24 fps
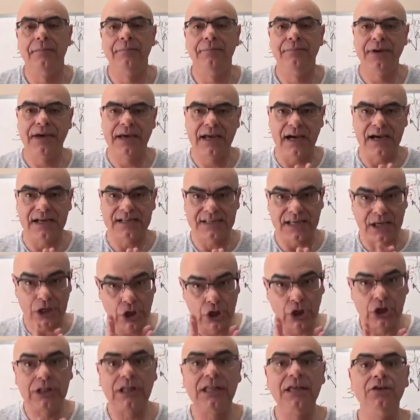Because it
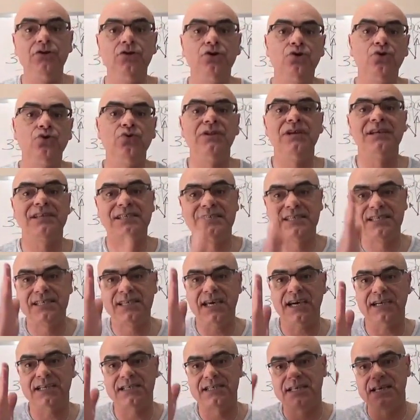could lead you to the
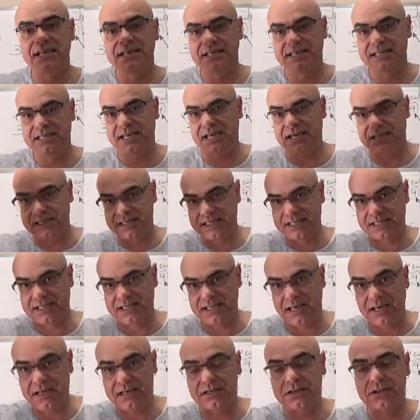
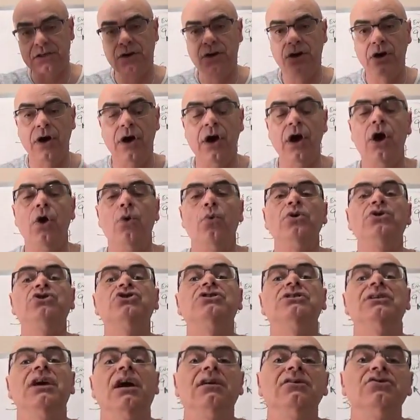666,
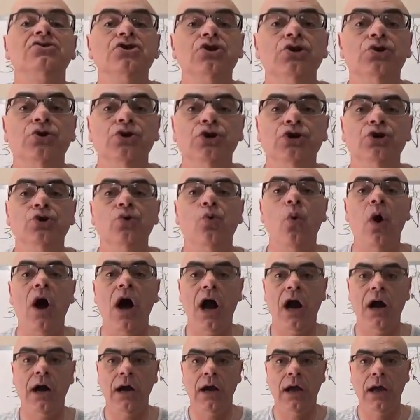which tells you you
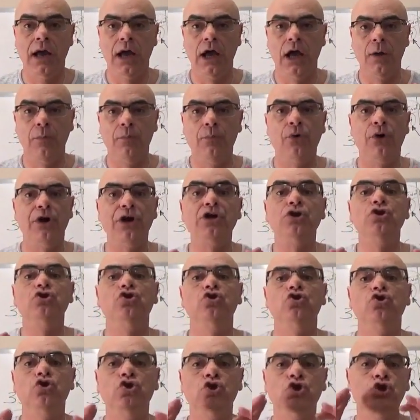are putting
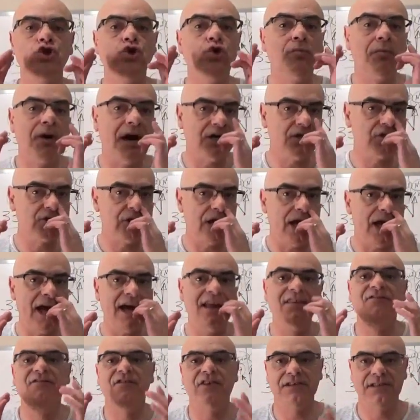too much
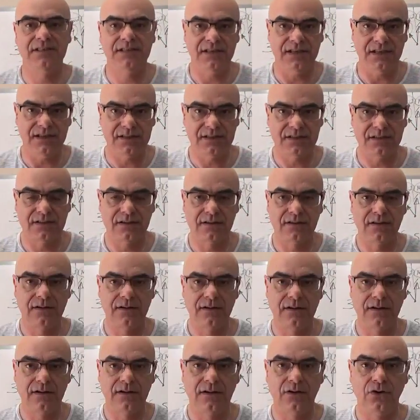emphasis
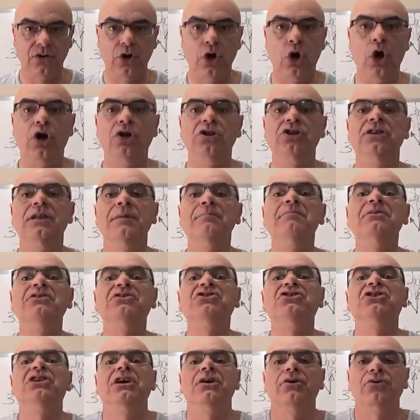on the
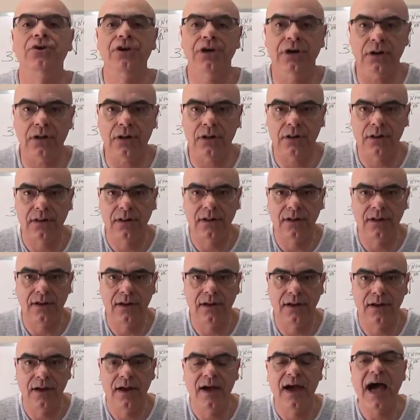material
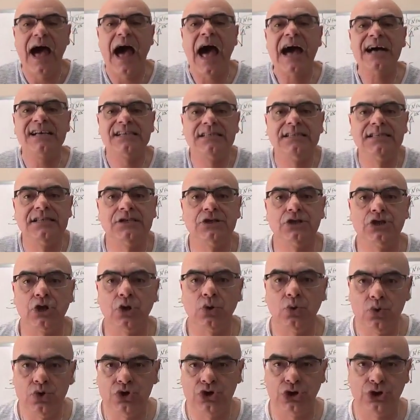as the
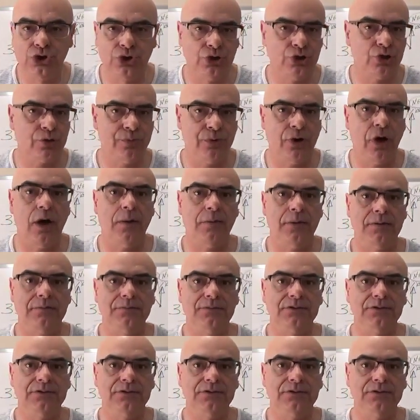solution to your problems.